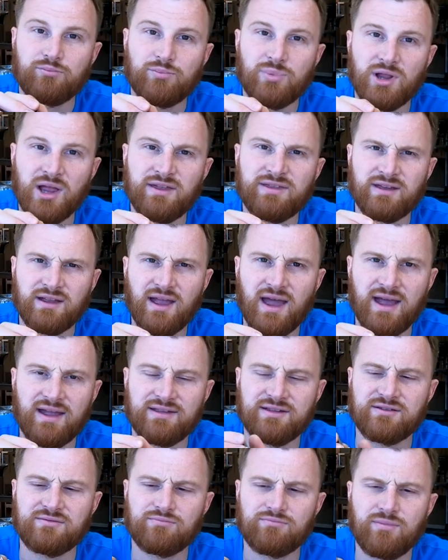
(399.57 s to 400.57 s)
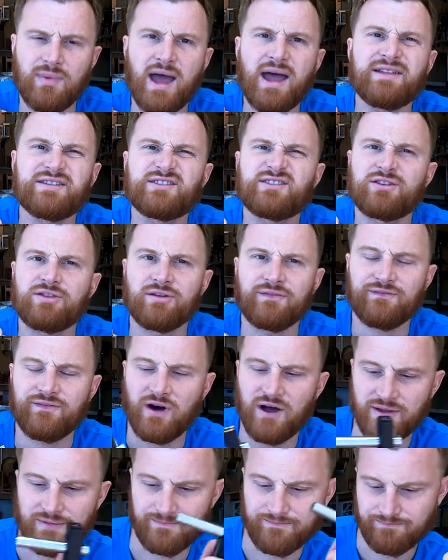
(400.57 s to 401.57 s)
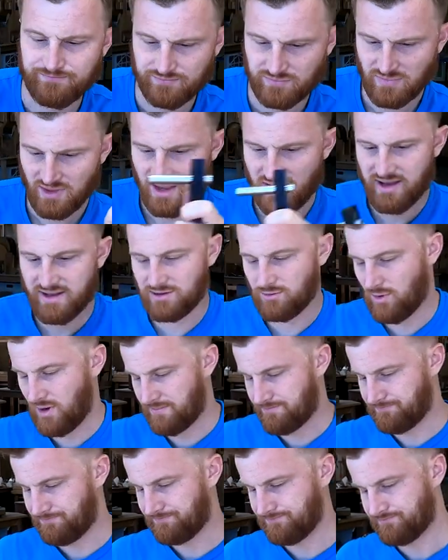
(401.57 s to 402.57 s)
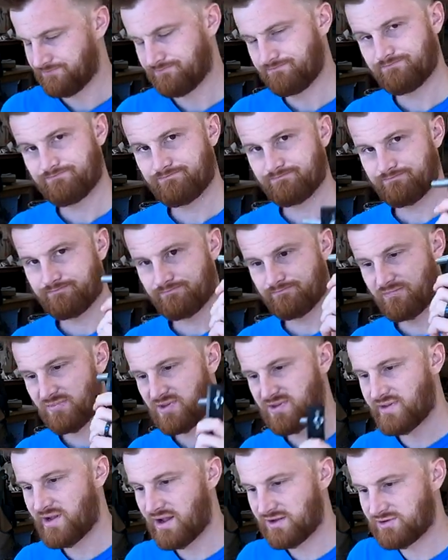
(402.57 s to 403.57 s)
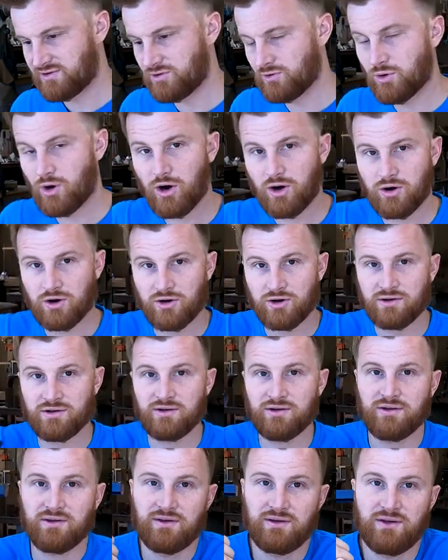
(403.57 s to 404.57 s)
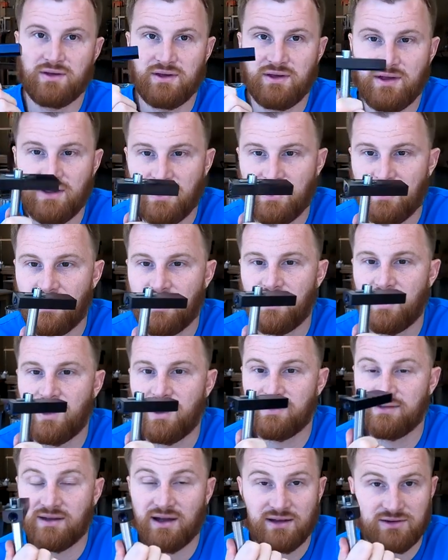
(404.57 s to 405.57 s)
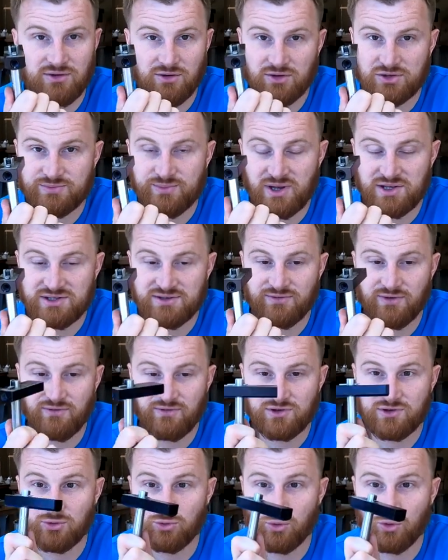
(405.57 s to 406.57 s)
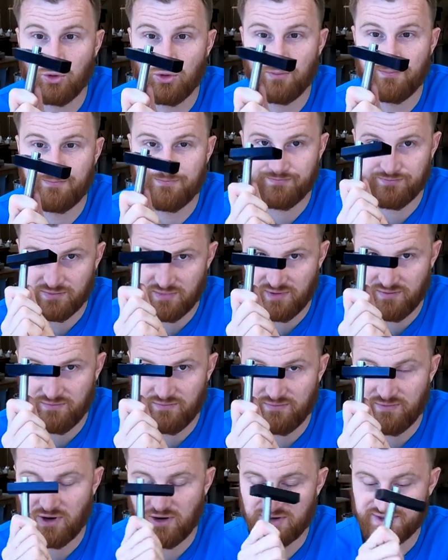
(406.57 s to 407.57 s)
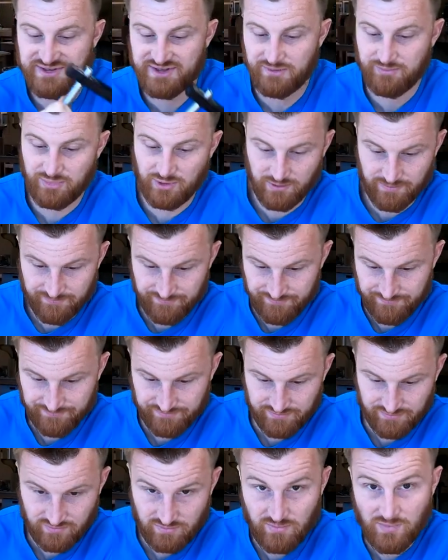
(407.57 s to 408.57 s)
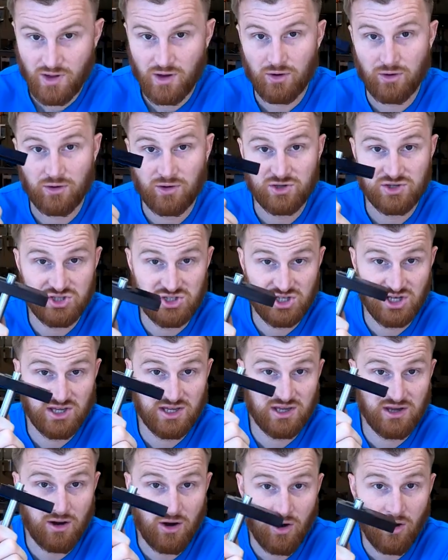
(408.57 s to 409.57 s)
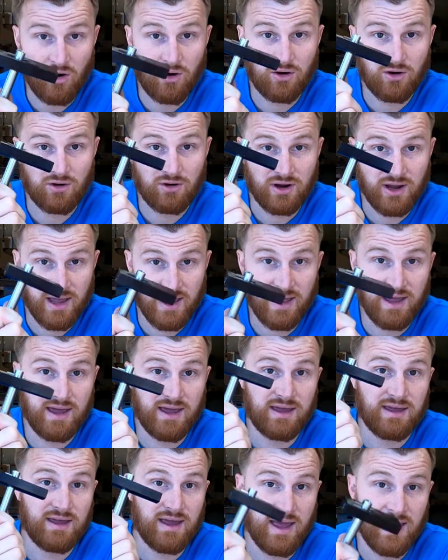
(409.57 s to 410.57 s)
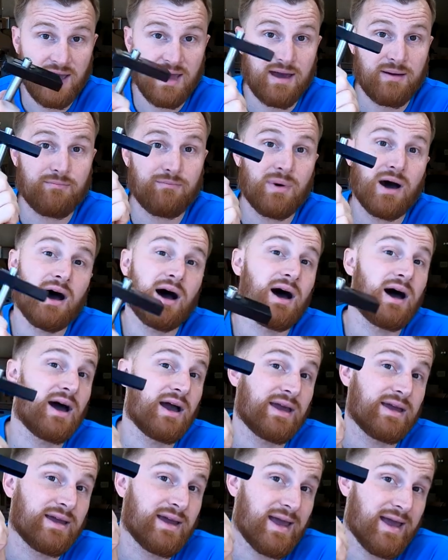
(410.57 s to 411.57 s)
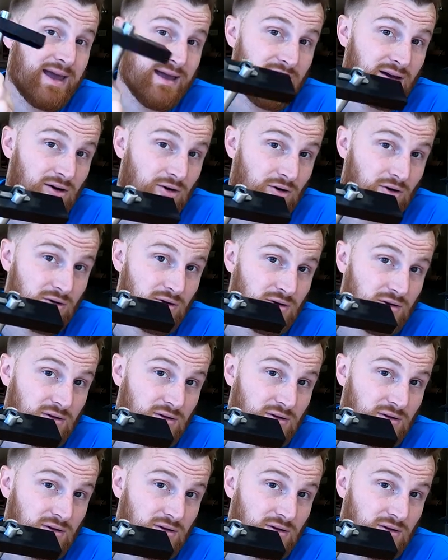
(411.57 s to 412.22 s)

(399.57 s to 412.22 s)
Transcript: But I think that adds adds to the fun. Anyway, it's not too hard, uh, not too expensive of a tool, very simple. G R A M I L.